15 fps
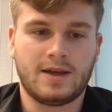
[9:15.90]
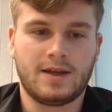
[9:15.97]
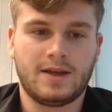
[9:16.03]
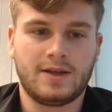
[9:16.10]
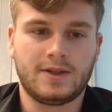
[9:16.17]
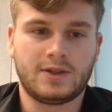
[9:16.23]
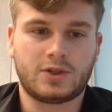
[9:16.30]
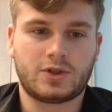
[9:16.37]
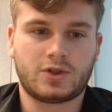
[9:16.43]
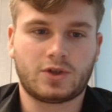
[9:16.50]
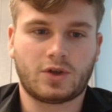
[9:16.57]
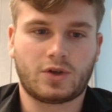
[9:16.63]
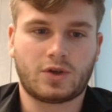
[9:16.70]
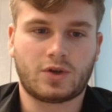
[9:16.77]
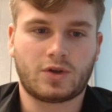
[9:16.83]

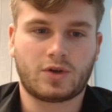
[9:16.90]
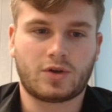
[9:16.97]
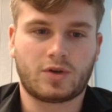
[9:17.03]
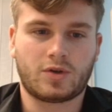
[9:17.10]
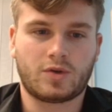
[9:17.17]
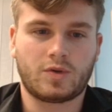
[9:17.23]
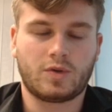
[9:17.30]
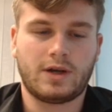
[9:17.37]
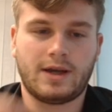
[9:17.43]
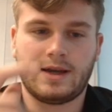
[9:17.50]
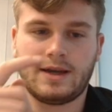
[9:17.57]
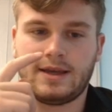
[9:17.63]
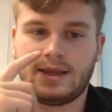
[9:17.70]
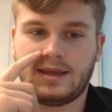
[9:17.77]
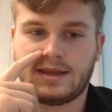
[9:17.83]
So
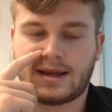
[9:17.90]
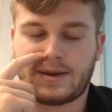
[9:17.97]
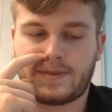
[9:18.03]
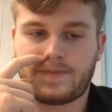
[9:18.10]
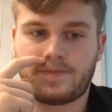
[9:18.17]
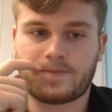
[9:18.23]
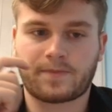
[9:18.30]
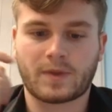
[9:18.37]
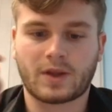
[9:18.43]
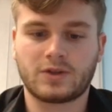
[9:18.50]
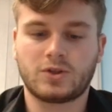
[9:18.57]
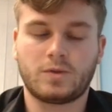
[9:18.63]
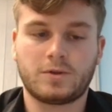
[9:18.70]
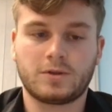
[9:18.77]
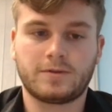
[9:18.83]
yeah,
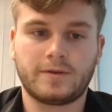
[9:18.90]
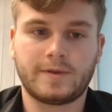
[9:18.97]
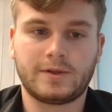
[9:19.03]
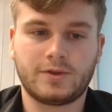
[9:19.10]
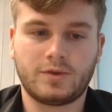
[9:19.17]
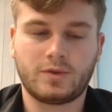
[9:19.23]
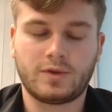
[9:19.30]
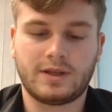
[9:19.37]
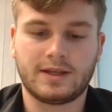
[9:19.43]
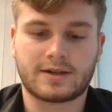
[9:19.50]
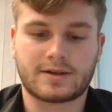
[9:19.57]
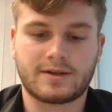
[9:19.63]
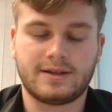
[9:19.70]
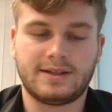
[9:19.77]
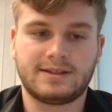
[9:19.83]
so what we will do
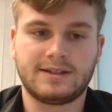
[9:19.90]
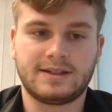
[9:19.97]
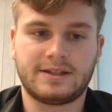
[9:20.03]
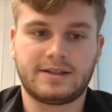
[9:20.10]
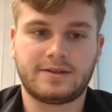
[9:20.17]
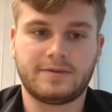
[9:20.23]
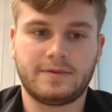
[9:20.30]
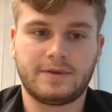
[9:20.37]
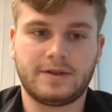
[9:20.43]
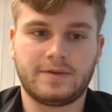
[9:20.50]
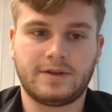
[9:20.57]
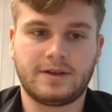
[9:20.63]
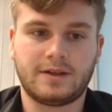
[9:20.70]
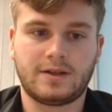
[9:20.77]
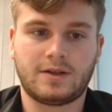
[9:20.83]
here is that we
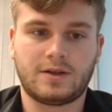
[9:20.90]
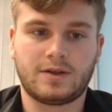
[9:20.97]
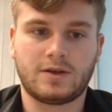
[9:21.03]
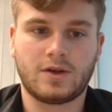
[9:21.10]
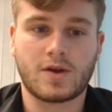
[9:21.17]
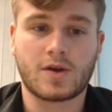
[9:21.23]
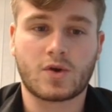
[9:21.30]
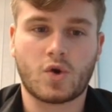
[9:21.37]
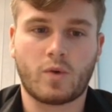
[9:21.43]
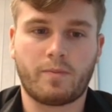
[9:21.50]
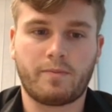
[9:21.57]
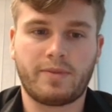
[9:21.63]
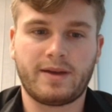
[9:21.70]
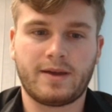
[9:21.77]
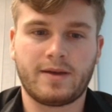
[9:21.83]
will
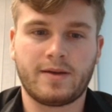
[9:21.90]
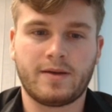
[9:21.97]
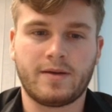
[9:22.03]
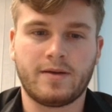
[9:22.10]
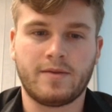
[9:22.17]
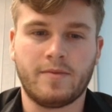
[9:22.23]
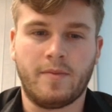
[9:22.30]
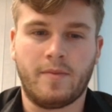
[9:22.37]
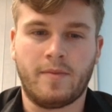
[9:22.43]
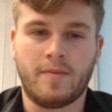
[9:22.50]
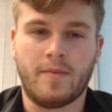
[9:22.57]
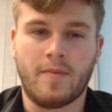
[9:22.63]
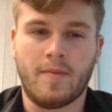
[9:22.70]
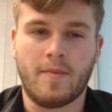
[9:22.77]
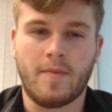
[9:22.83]
copy
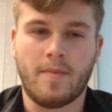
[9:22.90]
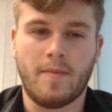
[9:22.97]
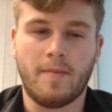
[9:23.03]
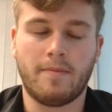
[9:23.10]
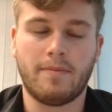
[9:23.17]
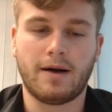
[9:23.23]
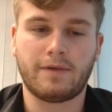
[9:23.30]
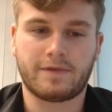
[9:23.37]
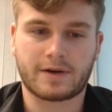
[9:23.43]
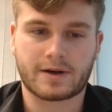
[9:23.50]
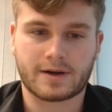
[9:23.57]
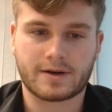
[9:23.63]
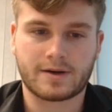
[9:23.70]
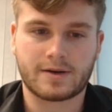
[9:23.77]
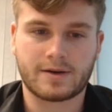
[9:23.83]

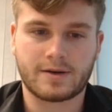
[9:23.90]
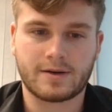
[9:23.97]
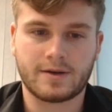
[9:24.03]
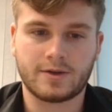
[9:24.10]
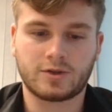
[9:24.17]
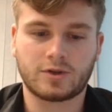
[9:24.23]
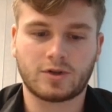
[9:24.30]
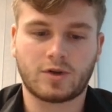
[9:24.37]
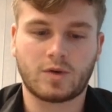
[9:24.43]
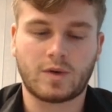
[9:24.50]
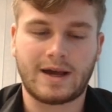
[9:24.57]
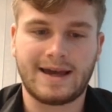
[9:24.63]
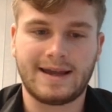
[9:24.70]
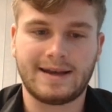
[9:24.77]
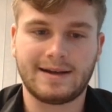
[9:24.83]
buffer.
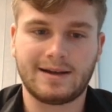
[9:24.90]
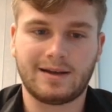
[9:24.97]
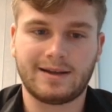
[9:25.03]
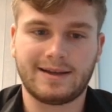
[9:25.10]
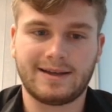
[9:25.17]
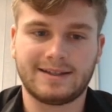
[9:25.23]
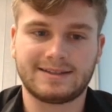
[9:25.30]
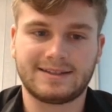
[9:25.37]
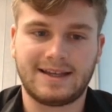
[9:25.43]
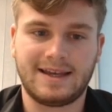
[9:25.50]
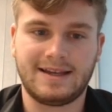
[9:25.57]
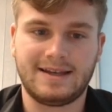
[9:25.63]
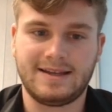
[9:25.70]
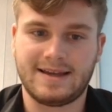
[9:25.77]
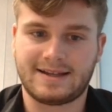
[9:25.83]
So handle is
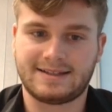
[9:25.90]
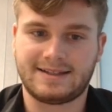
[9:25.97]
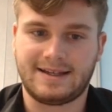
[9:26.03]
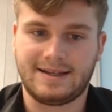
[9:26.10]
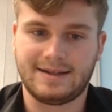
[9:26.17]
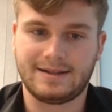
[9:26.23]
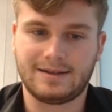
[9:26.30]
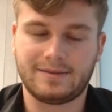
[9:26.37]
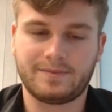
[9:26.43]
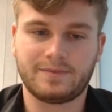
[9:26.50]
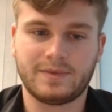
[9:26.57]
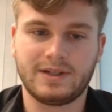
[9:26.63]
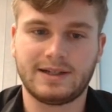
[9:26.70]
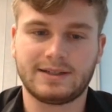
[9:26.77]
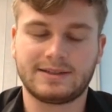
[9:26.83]
ADX handle,
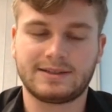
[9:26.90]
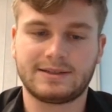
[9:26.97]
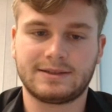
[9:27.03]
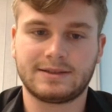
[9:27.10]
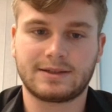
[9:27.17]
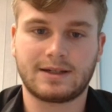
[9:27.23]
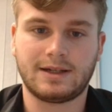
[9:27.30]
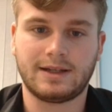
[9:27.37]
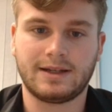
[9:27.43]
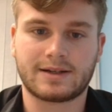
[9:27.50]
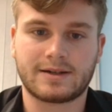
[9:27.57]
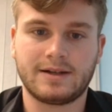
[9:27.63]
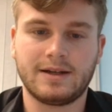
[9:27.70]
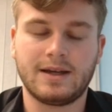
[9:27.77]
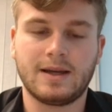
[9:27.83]
that's clear.